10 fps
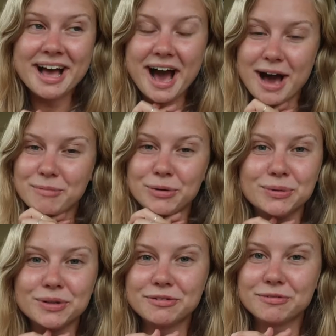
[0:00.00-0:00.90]

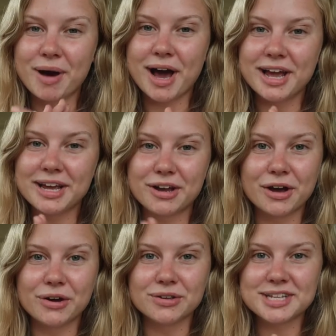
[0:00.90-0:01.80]
All of my
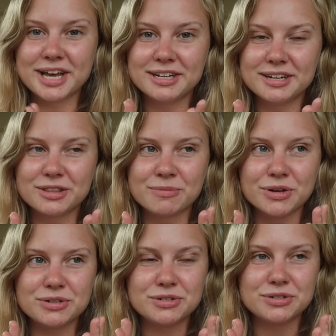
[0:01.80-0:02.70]
girls had the
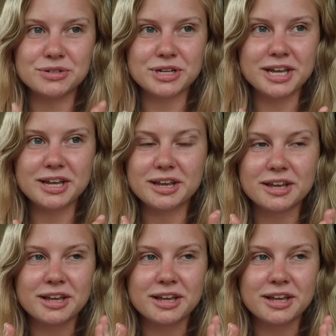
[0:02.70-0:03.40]
most unique,